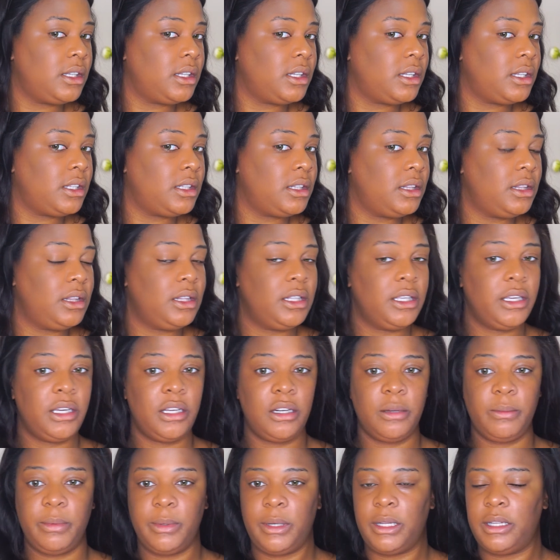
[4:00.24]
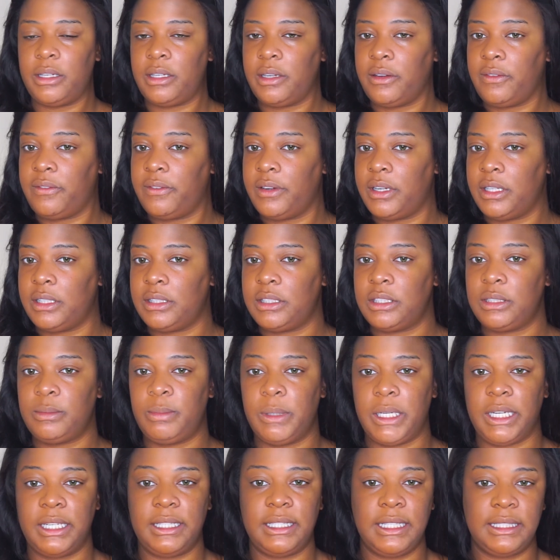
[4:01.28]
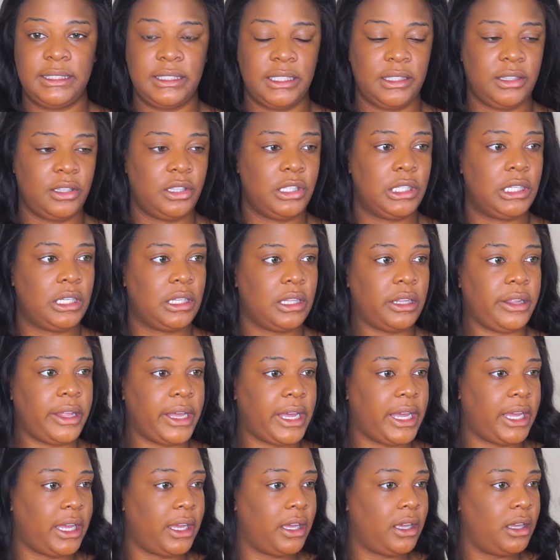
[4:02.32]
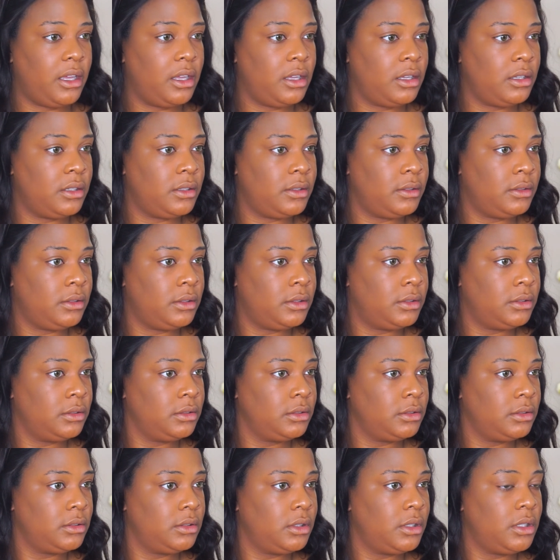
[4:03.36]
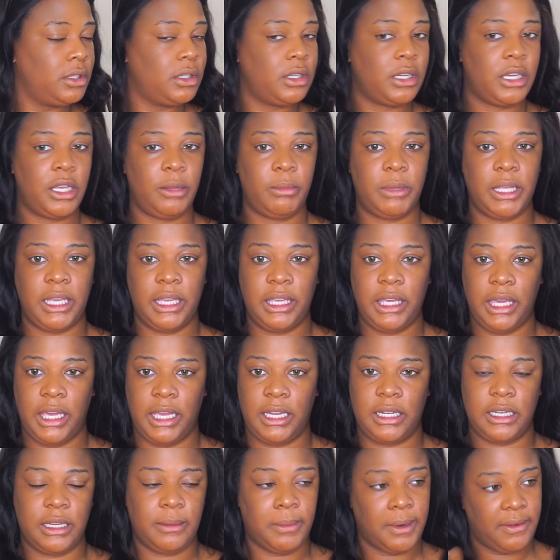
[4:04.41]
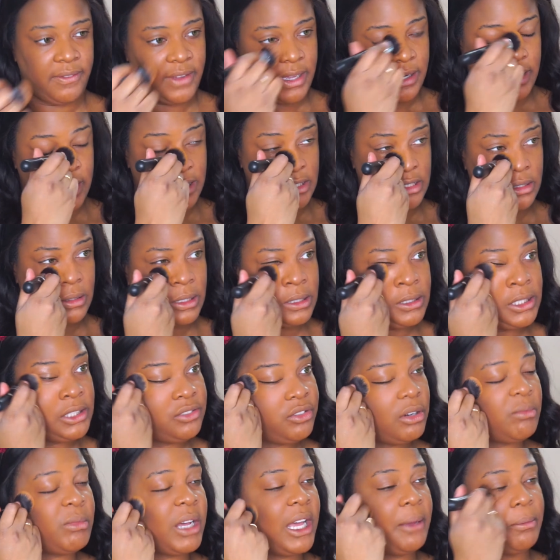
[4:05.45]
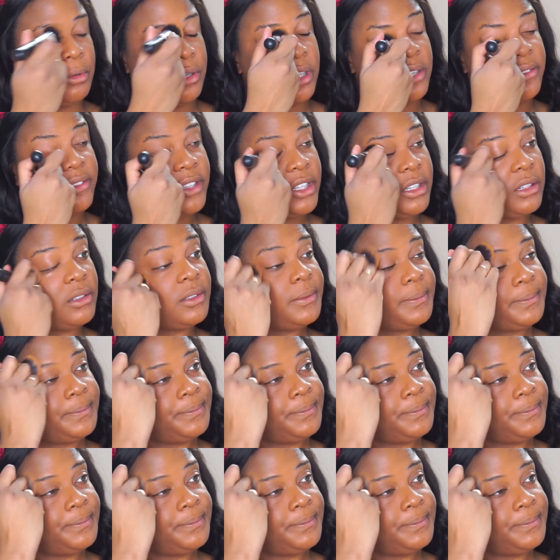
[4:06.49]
a little bit of difference, but it doesn't look like I'm like caked up in foundation, at least from my point of view.